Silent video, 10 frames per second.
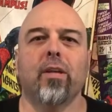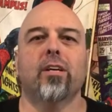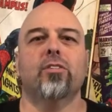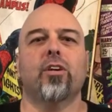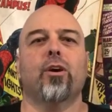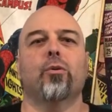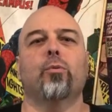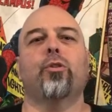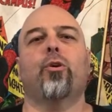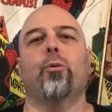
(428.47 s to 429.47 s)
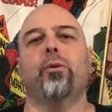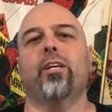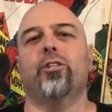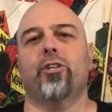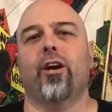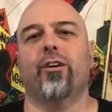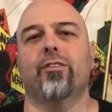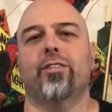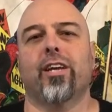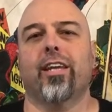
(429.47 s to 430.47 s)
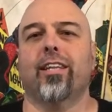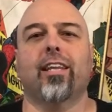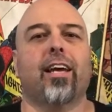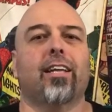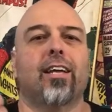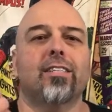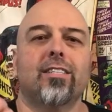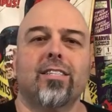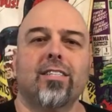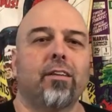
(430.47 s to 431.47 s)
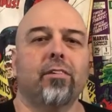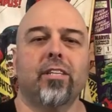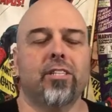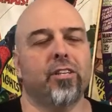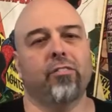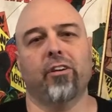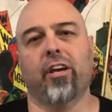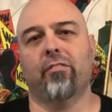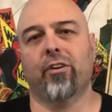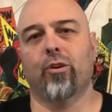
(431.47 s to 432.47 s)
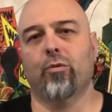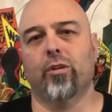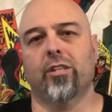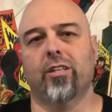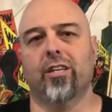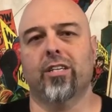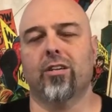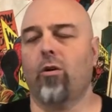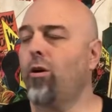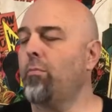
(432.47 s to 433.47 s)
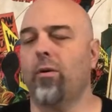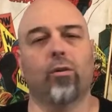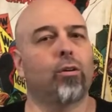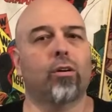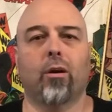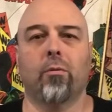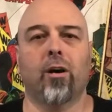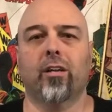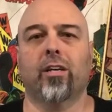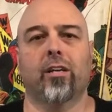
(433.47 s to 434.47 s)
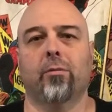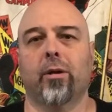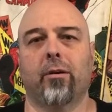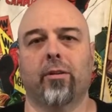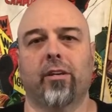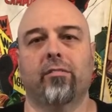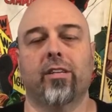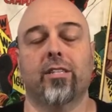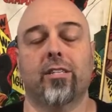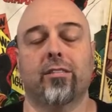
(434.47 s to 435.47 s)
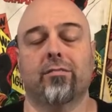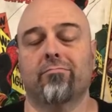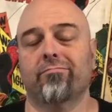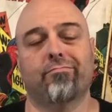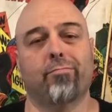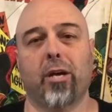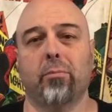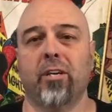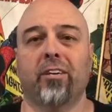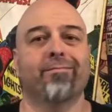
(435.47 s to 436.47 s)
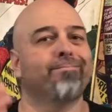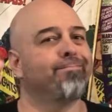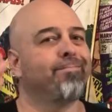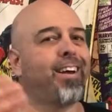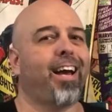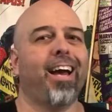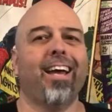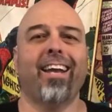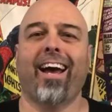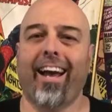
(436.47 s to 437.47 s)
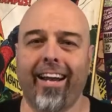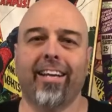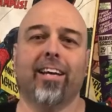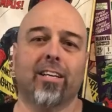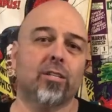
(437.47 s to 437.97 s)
So with copying shows and the lackluster 70s TV effort going into this, I'm only going to be able to give this maybe an 8 out of